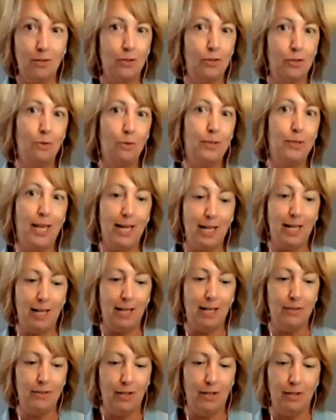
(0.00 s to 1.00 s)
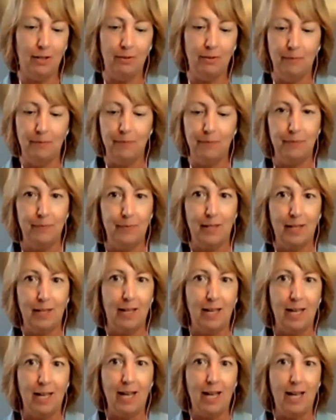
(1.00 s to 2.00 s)
no dating. So
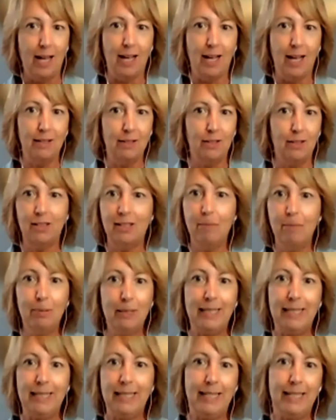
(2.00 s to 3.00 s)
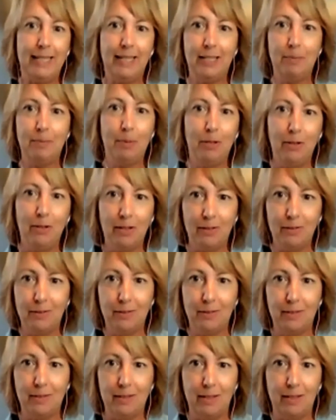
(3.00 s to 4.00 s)
completely
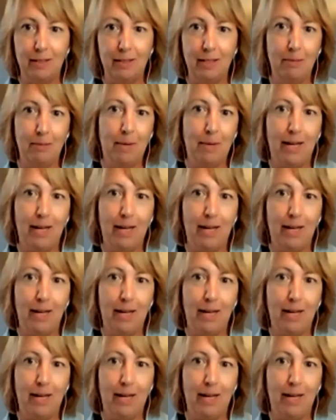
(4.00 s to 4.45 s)
inexperienced in my...